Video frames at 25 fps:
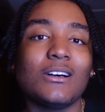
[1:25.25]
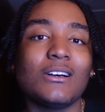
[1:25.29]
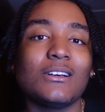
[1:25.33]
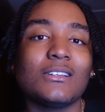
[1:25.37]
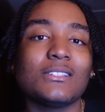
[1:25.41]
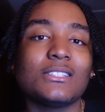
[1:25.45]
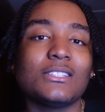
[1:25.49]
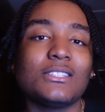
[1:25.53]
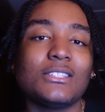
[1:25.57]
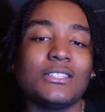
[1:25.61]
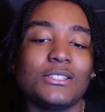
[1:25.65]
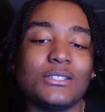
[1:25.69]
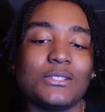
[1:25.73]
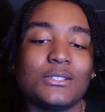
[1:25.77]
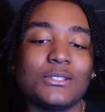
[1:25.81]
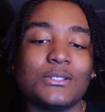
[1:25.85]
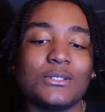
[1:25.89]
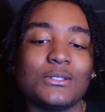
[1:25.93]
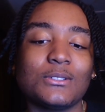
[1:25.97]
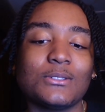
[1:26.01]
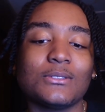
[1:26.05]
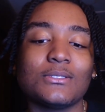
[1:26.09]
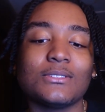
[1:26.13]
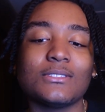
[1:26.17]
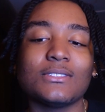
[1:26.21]

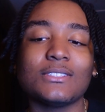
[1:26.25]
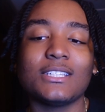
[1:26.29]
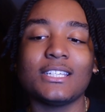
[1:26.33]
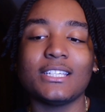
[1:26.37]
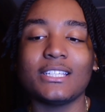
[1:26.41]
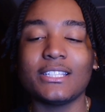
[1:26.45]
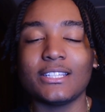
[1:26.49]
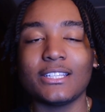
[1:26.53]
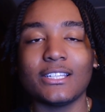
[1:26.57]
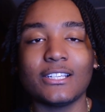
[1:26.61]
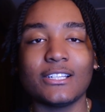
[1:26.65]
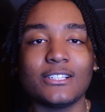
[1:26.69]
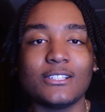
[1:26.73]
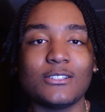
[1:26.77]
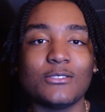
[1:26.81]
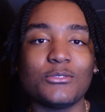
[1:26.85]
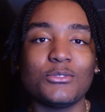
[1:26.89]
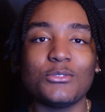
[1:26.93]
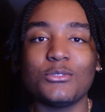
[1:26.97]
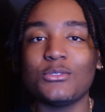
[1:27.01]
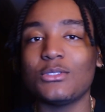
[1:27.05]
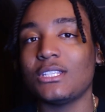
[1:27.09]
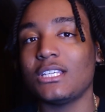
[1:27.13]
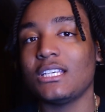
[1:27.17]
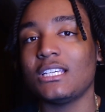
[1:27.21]
still can learn a
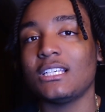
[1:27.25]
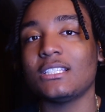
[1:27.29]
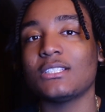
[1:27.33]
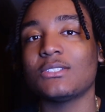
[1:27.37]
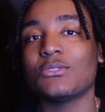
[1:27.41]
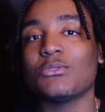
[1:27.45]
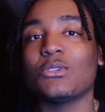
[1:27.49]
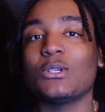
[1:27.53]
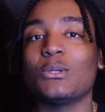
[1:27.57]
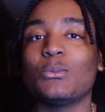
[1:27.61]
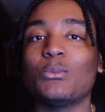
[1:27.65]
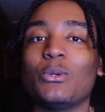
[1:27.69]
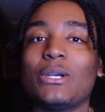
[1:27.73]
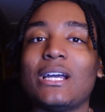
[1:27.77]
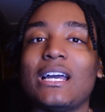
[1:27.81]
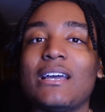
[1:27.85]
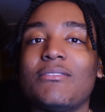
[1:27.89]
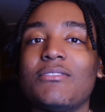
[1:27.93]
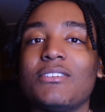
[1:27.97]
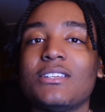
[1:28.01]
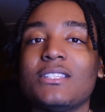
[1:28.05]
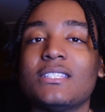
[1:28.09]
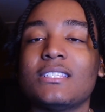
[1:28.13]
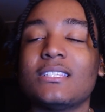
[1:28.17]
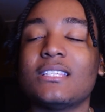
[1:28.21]
few things from
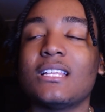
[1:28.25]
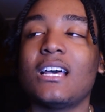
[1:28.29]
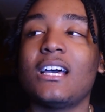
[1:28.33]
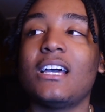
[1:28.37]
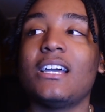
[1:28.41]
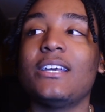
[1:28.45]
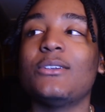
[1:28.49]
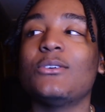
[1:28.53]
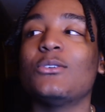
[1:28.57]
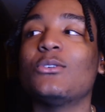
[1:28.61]
graphic design